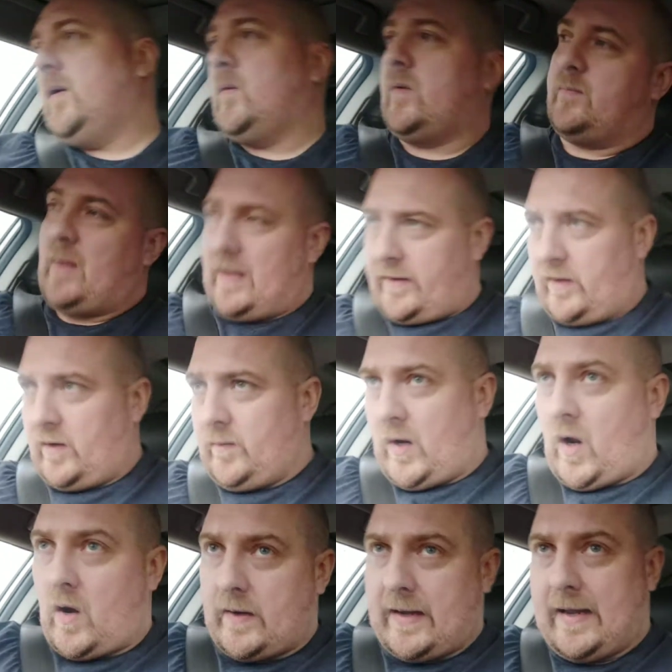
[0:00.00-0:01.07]
with Matthew
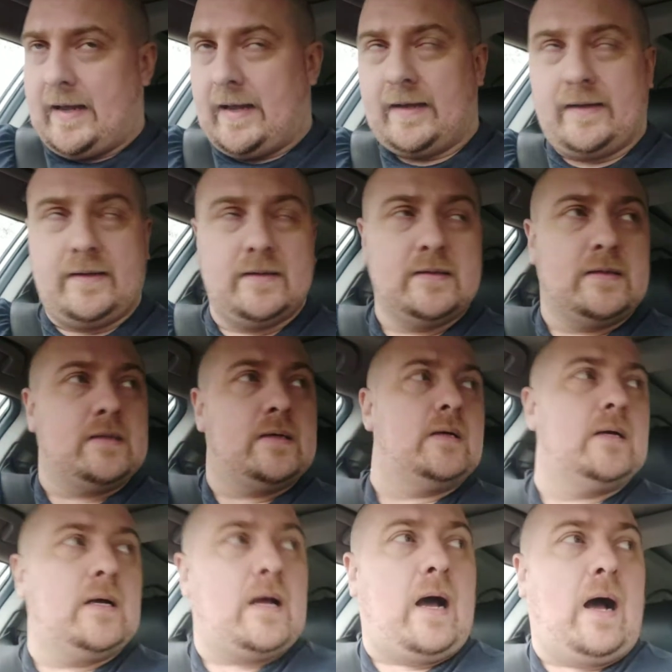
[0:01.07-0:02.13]
McConaughey,
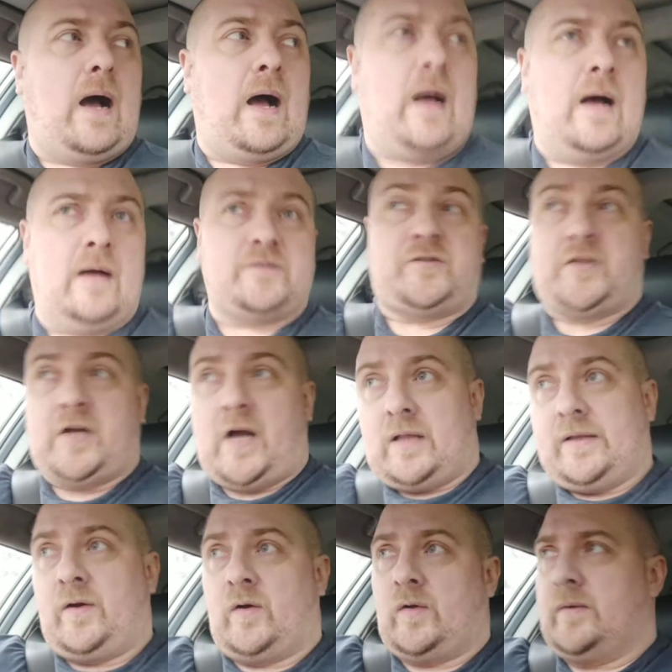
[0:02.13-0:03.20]

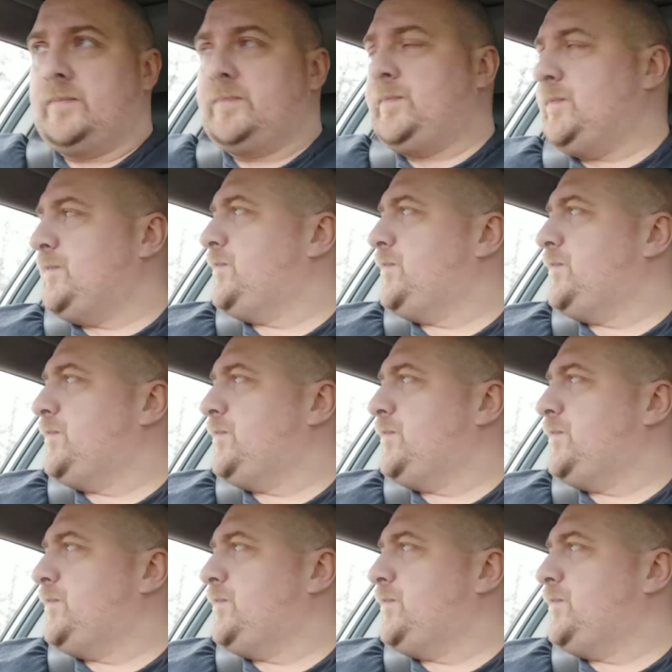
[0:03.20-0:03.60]
Charlie Hunnam,